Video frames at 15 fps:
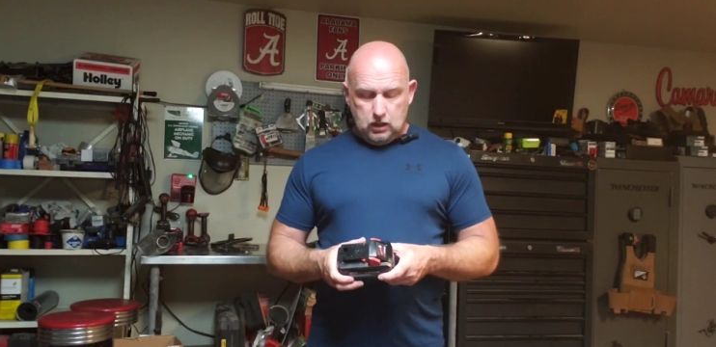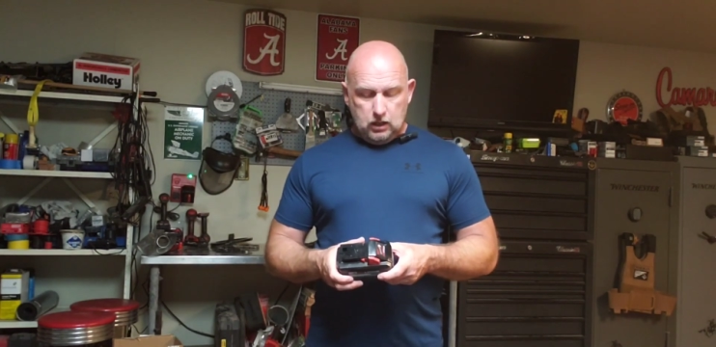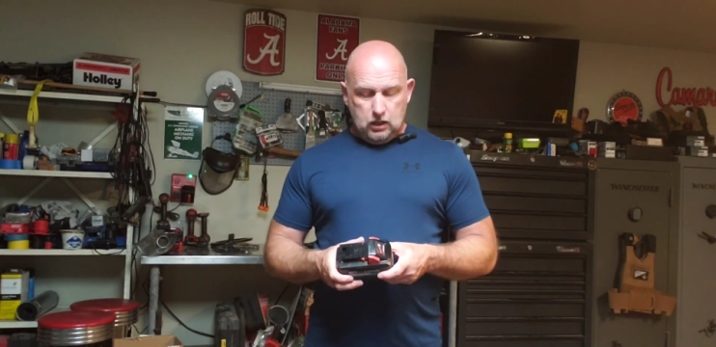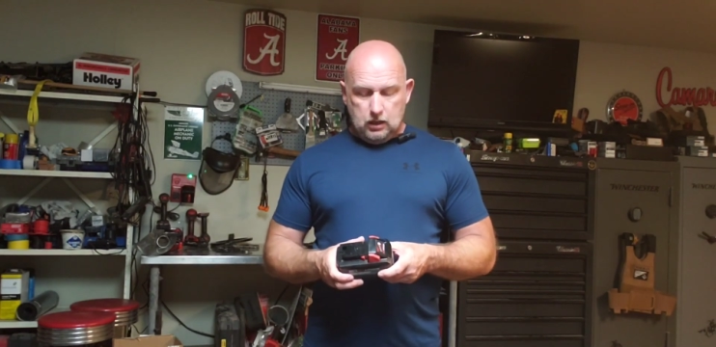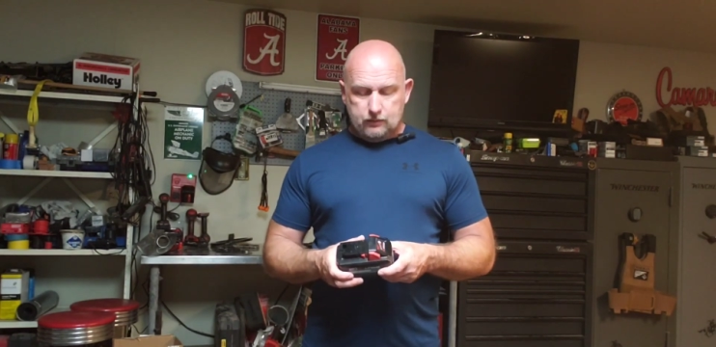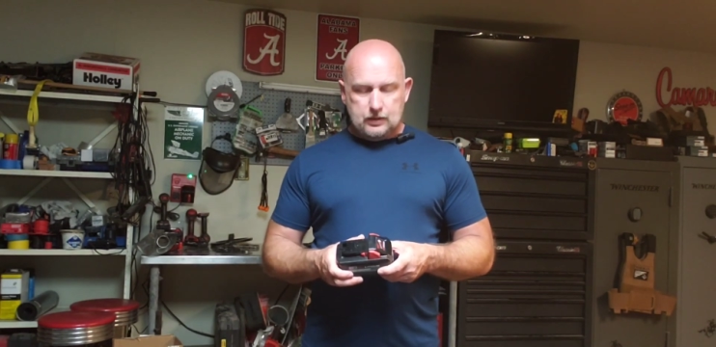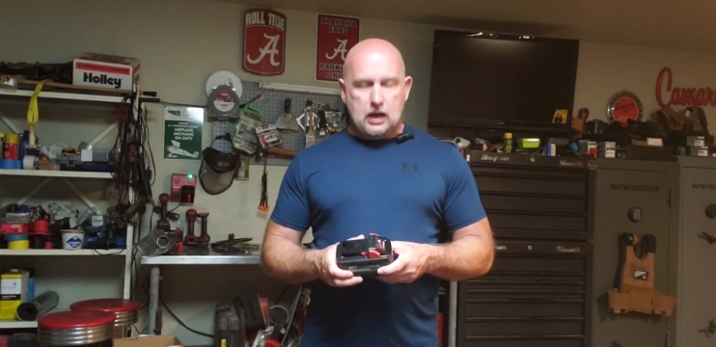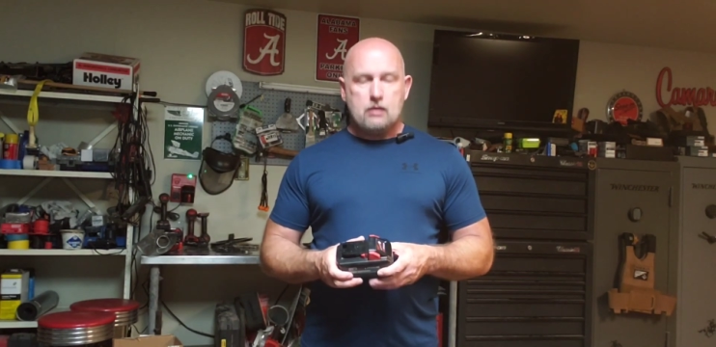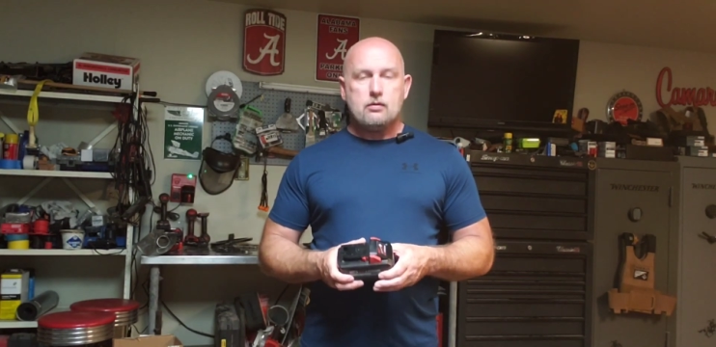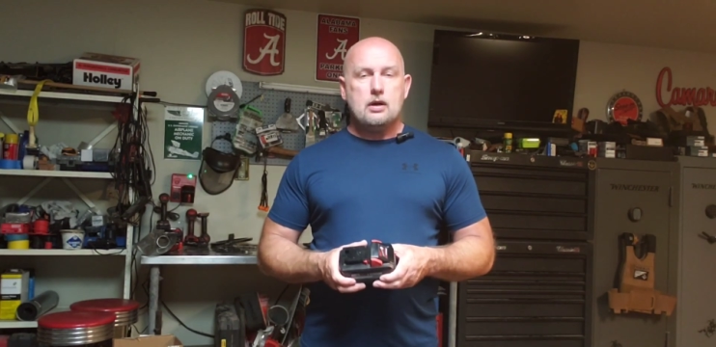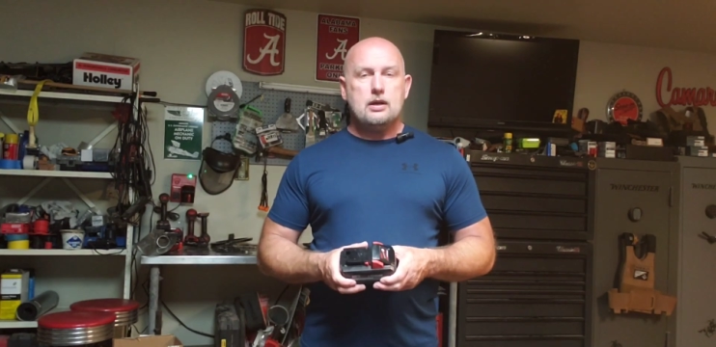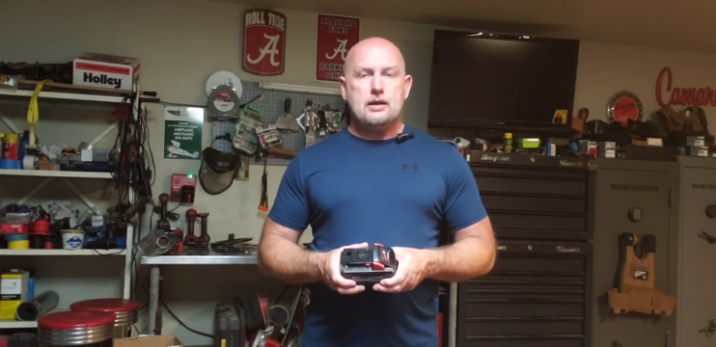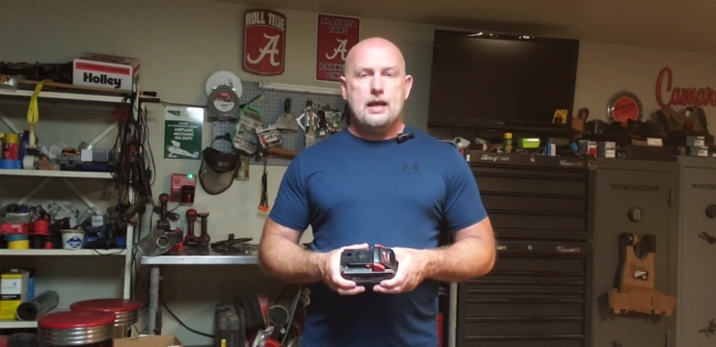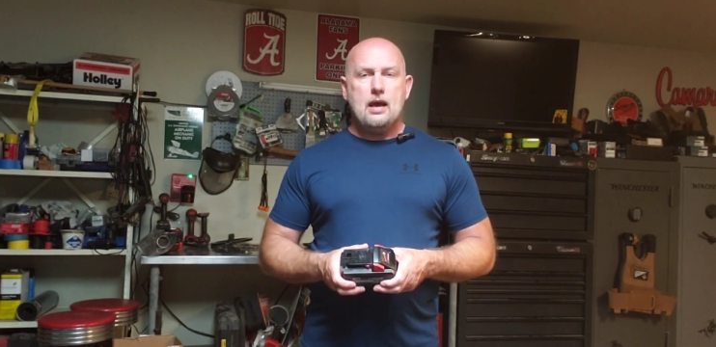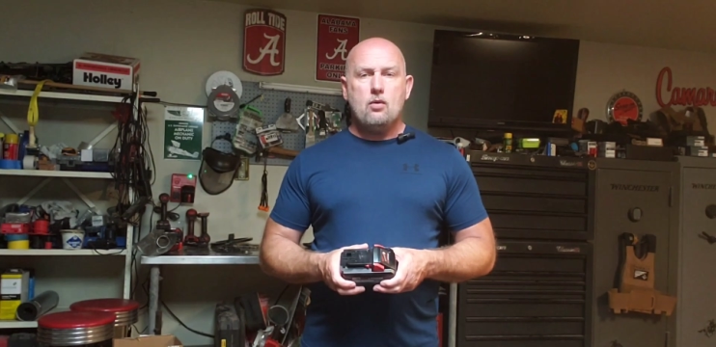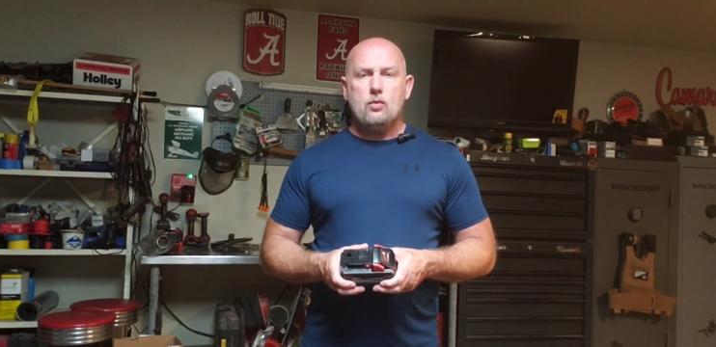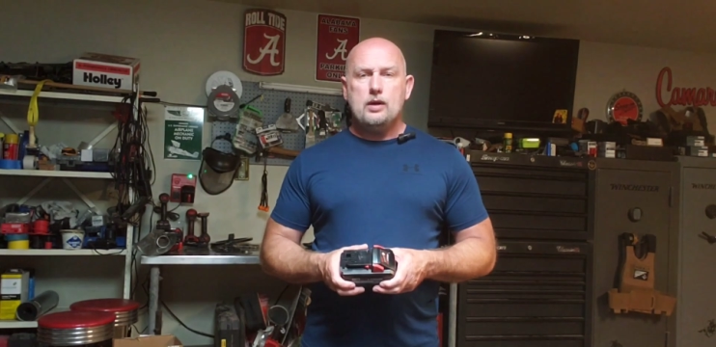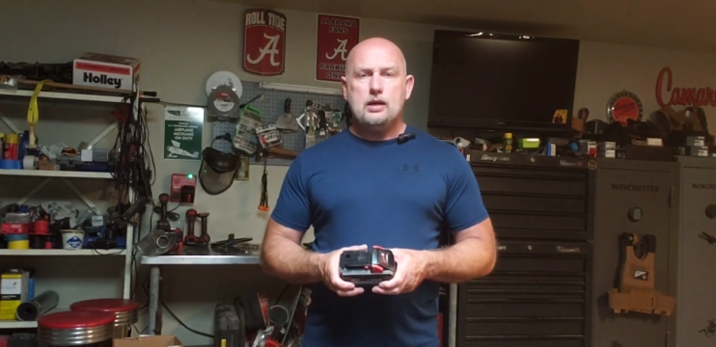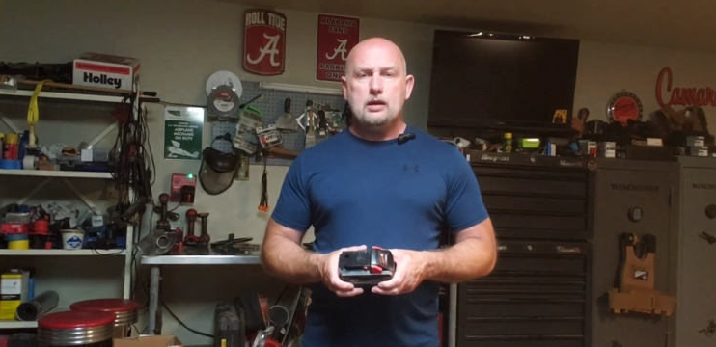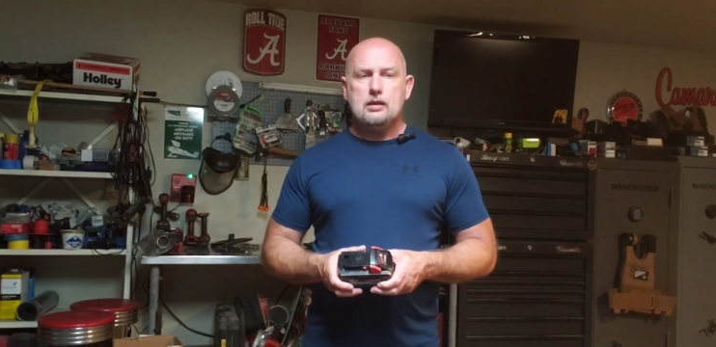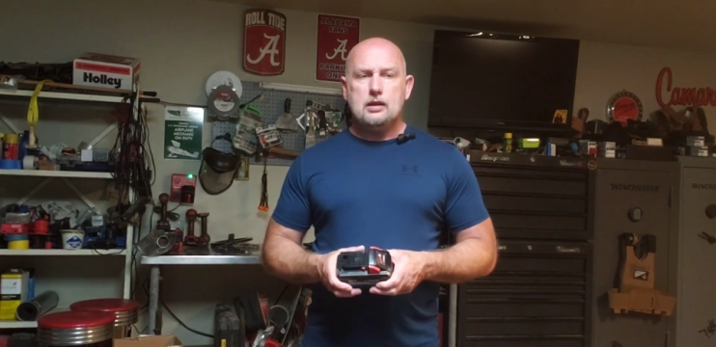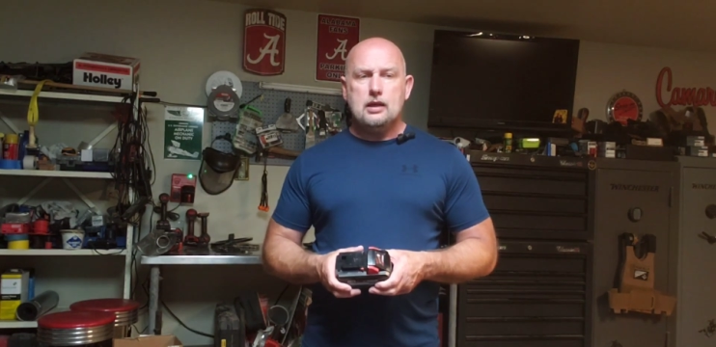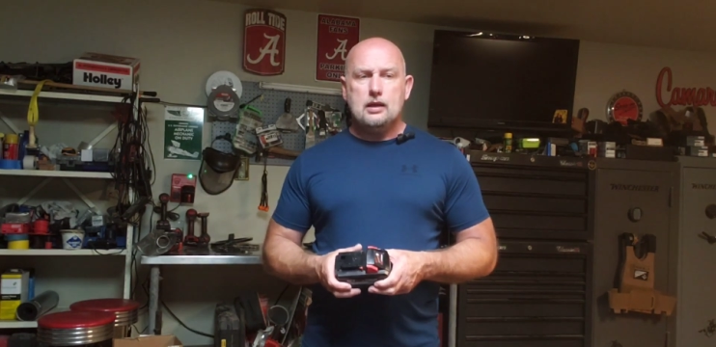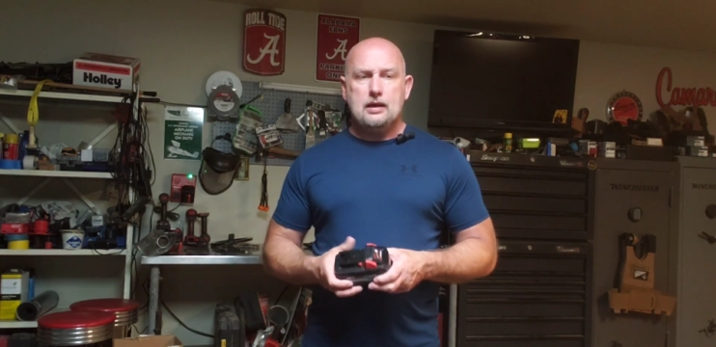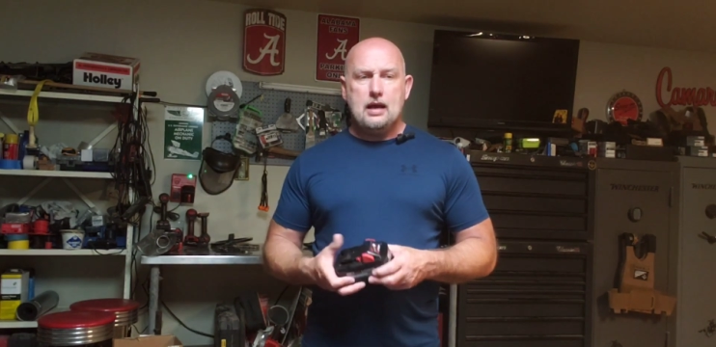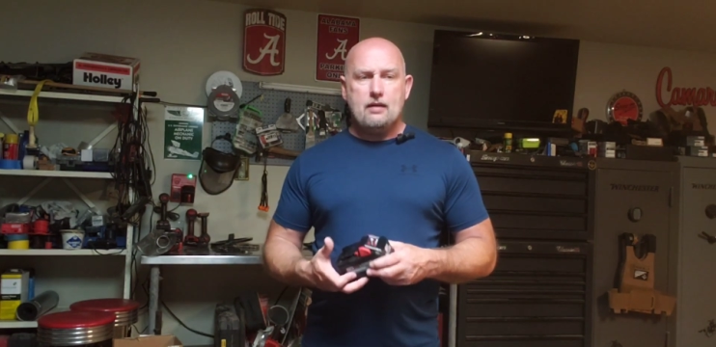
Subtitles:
I've not run it down weed eating yet.